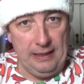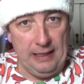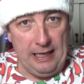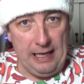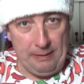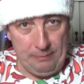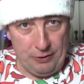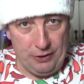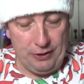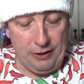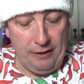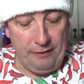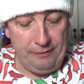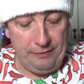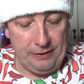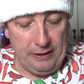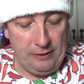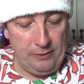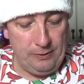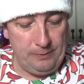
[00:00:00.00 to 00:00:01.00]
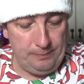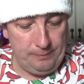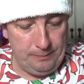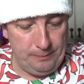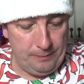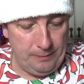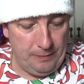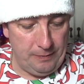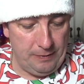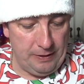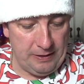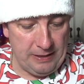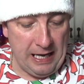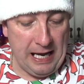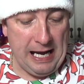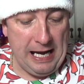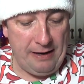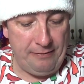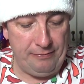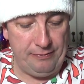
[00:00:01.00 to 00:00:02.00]
I'm stuffed now. There's
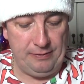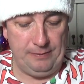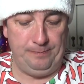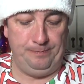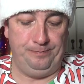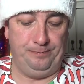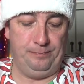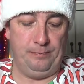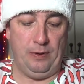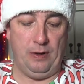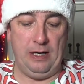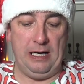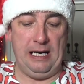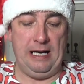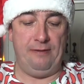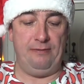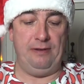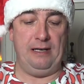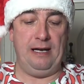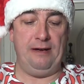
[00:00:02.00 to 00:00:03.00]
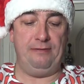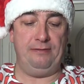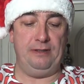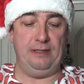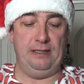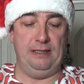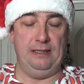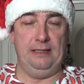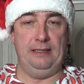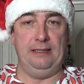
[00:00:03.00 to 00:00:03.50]
about half left.